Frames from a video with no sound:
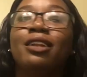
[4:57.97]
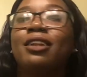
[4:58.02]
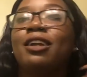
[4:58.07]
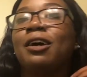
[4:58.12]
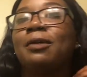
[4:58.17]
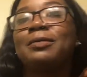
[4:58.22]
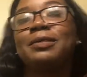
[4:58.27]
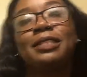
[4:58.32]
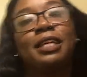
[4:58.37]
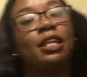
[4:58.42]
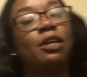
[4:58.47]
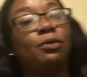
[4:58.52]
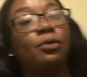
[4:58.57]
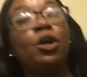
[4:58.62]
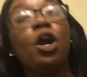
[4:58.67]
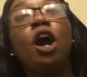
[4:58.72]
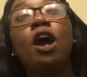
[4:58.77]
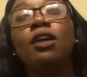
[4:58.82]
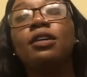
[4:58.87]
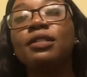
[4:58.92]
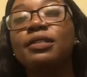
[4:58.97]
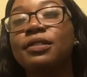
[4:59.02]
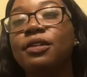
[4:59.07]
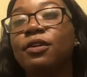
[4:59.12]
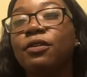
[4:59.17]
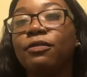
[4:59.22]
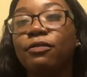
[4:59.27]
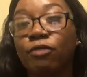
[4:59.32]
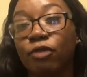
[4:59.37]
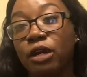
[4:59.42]
No, I'm just kidding. We are
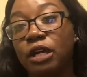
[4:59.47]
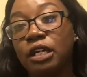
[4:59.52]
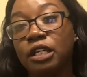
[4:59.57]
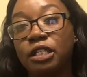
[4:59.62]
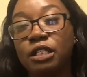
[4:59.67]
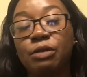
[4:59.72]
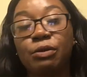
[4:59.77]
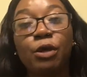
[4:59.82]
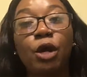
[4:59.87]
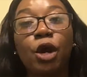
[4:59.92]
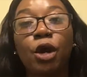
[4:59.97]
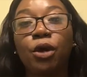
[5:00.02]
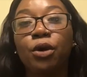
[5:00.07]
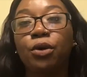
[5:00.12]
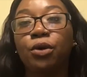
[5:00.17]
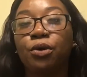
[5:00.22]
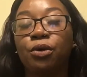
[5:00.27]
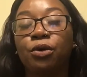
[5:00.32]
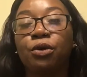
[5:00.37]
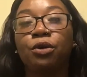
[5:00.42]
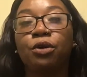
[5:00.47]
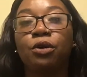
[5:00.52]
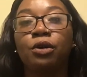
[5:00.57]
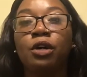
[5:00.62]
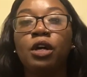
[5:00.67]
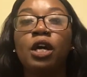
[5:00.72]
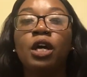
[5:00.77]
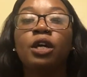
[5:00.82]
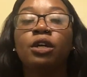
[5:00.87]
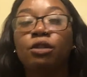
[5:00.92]
still friends. We are
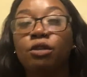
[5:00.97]
cool.